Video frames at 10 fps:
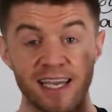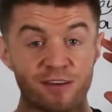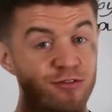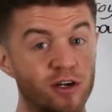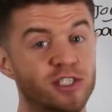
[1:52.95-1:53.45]
I
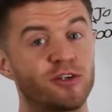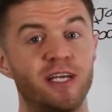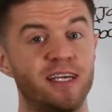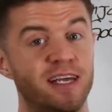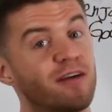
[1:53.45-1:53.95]
get
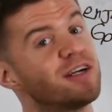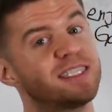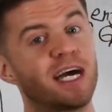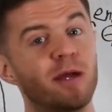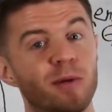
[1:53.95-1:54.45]
frustrated every
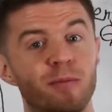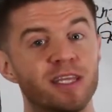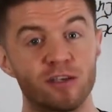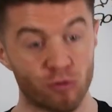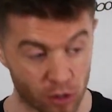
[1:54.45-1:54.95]
time I'm
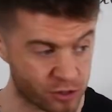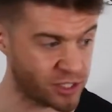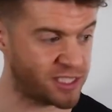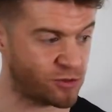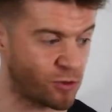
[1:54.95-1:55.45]
at the
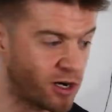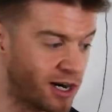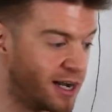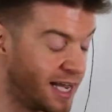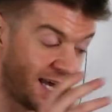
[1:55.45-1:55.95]
grocery
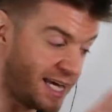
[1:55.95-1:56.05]
store